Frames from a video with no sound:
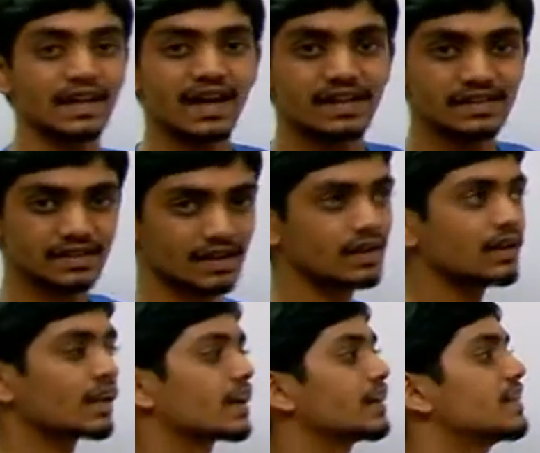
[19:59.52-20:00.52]
the RCl,
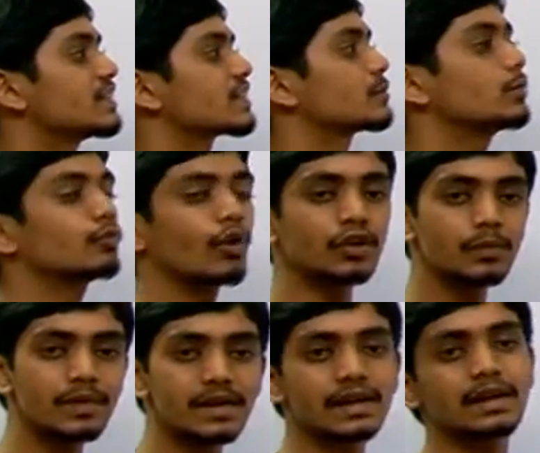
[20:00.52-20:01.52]
is removed
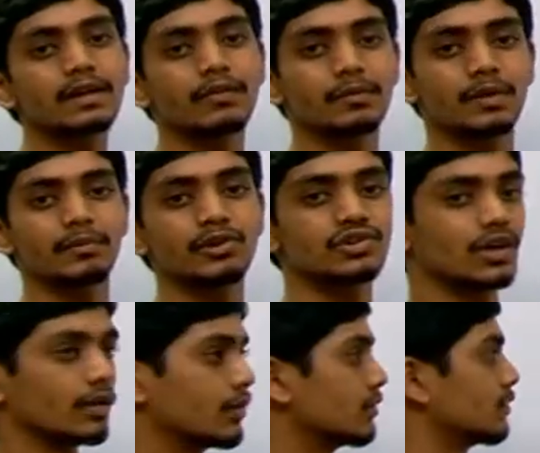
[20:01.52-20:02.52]
automatically from the mixture.